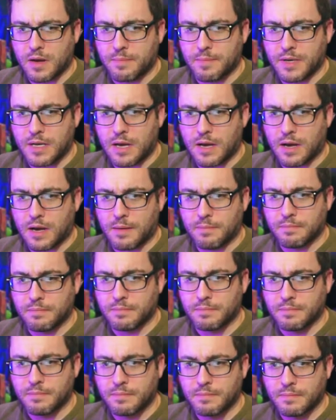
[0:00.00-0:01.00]
Badam,
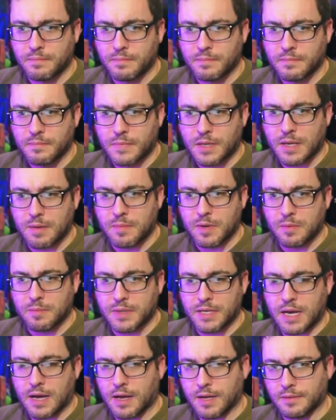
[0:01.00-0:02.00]
Camille
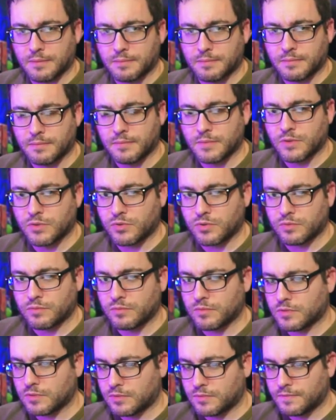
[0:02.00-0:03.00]
Badan. It was
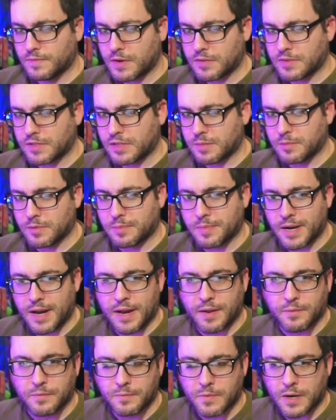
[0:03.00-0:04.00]
very similar, but
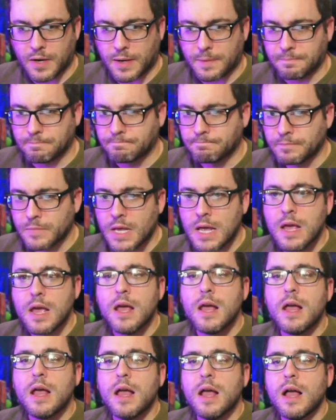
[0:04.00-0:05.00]
hey, why not?
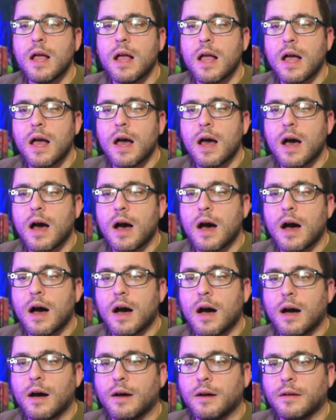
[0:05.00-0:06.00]

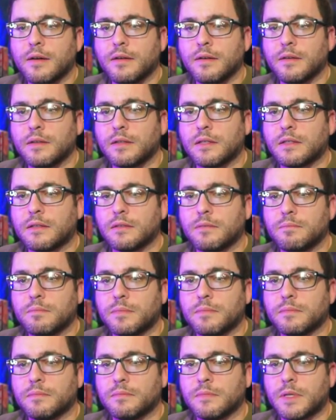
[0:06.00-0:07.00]
Uh,
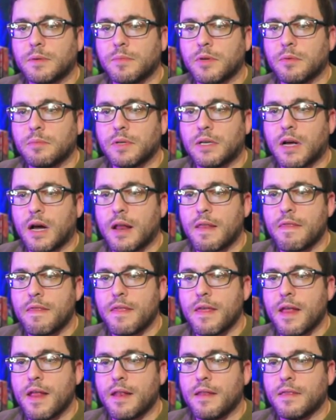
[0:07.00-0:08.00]
Camille Badon
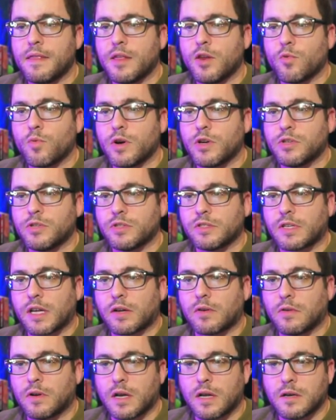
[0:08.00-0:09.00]
than the original
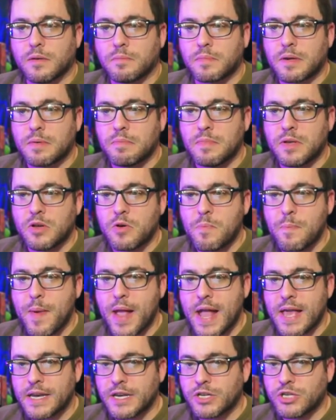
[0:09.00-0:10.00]
Psycho Gundam. Camille
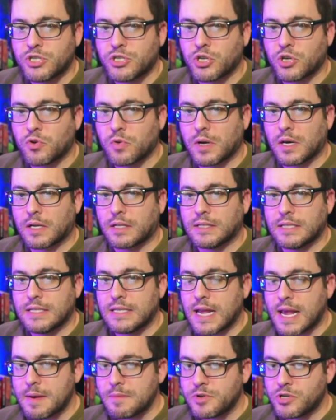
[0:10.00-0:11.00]
managed to critically
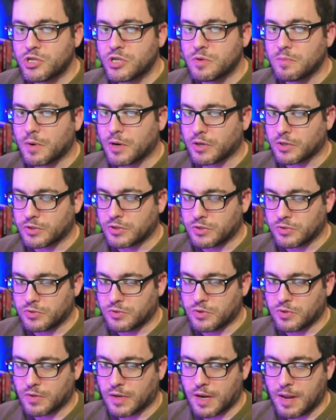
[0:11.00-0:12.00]
damage the Mark II
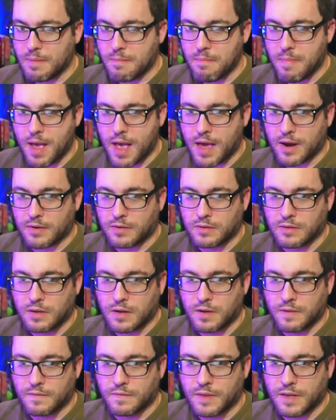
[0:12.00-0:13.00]
during a battle
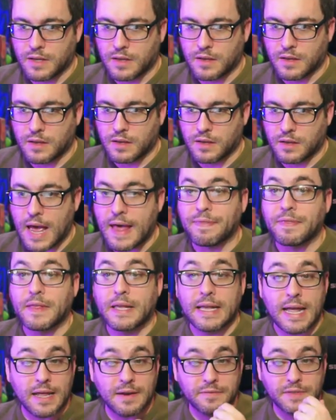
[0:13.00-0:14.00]
of the at the
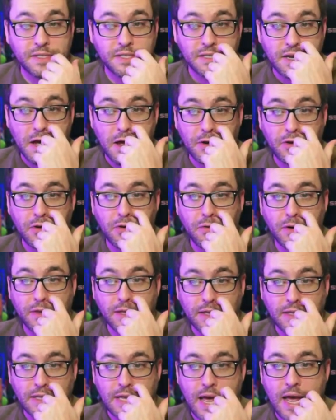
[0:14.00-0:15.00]
Gate of Zedan during
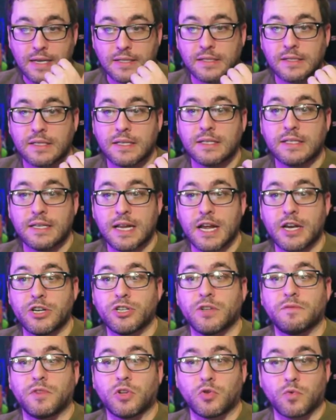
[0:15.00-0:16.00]
the last stage
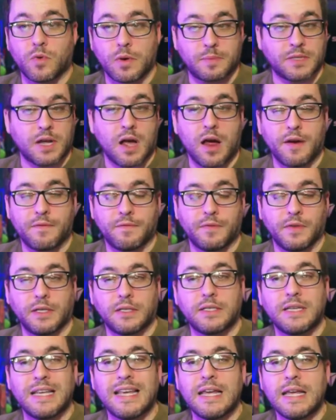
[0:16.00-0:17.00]
of the Gryps
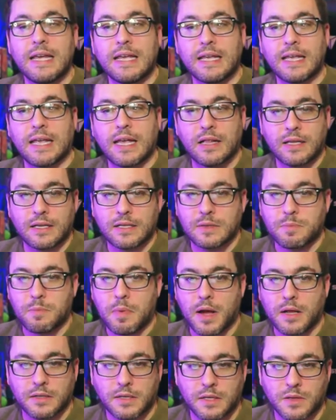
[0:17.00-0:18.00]
conflict, killing its
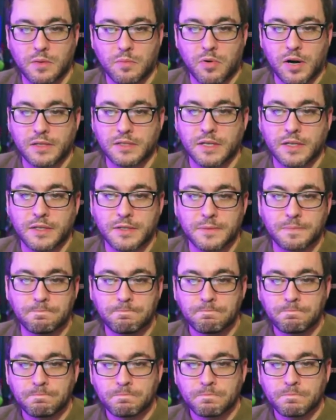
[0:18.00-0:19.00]
pilot in the process.
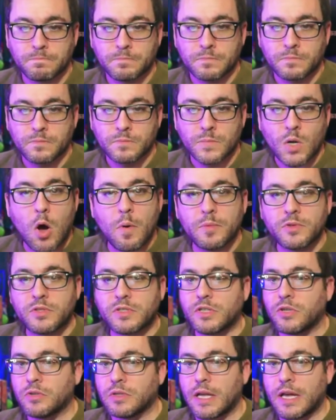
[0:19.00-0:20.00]

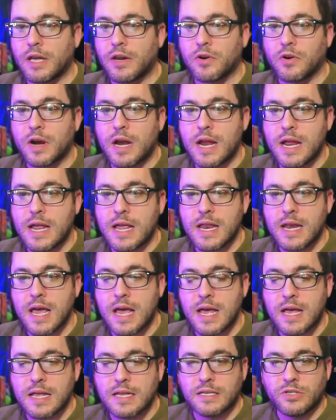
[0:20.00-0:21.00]
Almost a year later, in
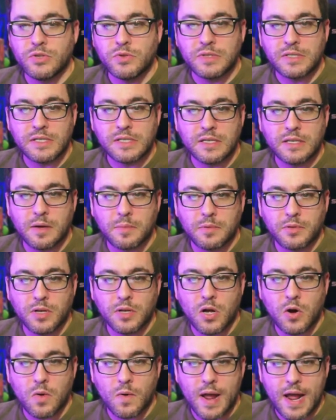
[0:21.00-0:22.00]
UC
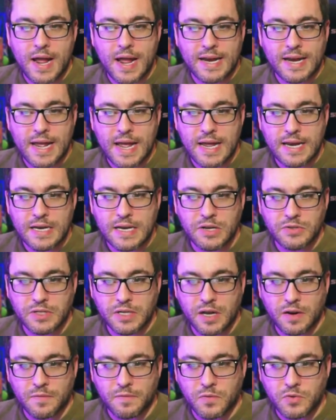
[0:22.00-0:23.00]
0088, Neo
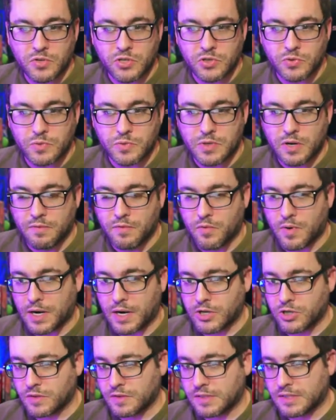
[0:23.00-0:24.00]
Zeon forces retrieved the
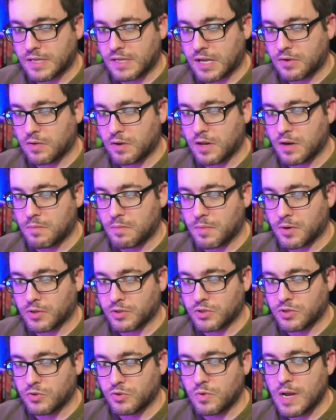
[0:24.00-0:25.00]
wreckage of the Psycho Gundam
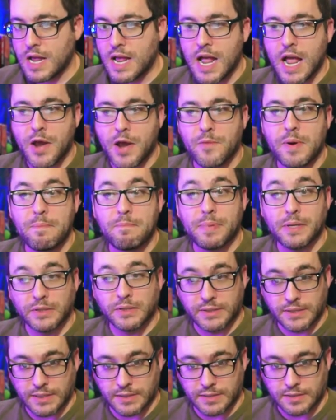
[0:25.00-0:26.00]
Mark II and
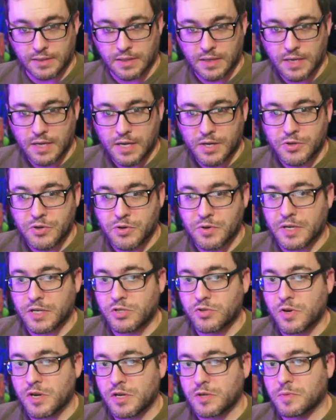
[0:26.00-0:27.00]
rebuilt it. During
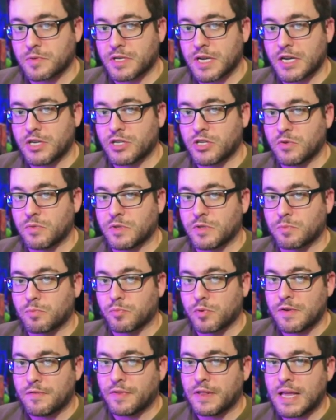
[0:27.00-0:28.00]
its transportation, it was
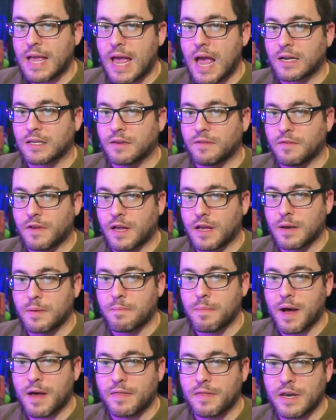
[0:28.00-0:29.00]
briefly
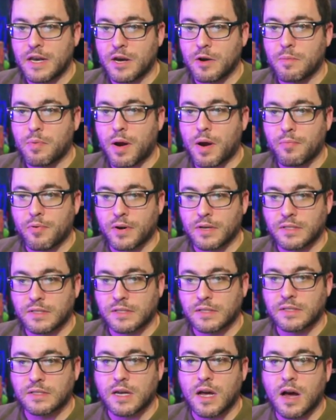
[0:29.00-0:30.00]
activated by the nearby
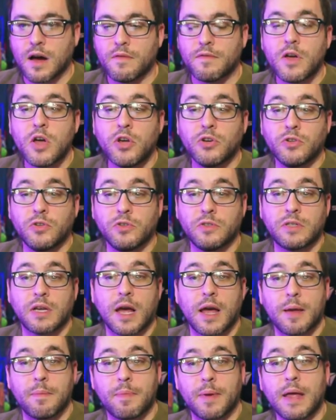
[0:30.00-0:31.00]
presence of new
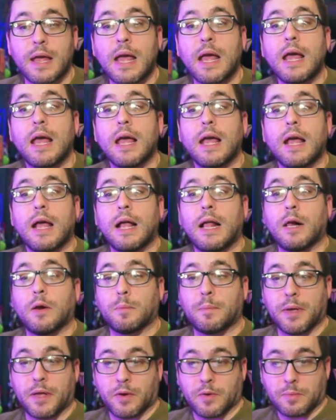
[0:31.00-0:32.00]
type El
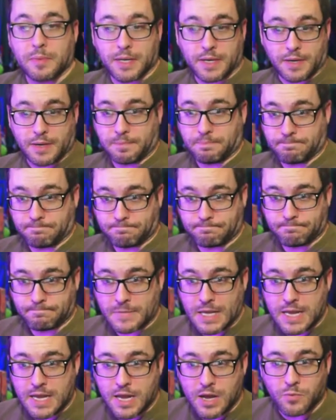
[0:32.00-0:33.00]
Play.
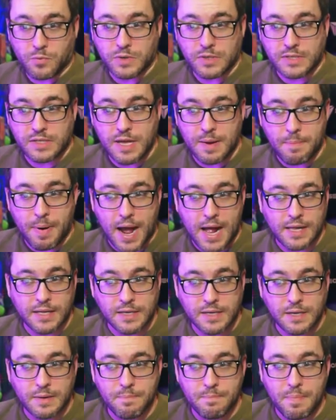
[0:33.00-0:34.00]
It was then
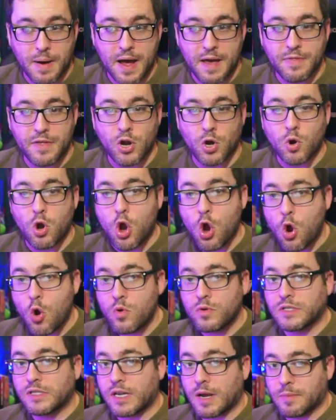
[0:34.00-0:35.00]
piloted by their
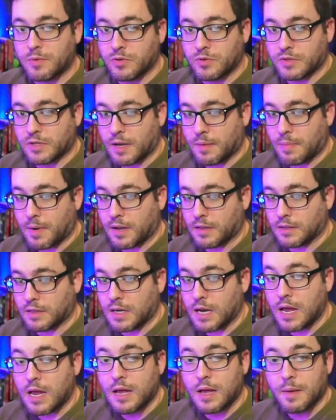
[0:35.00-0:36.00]
own cyber new type
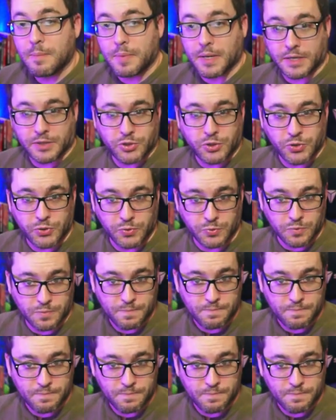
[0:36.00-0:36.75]
pilot, Player 2.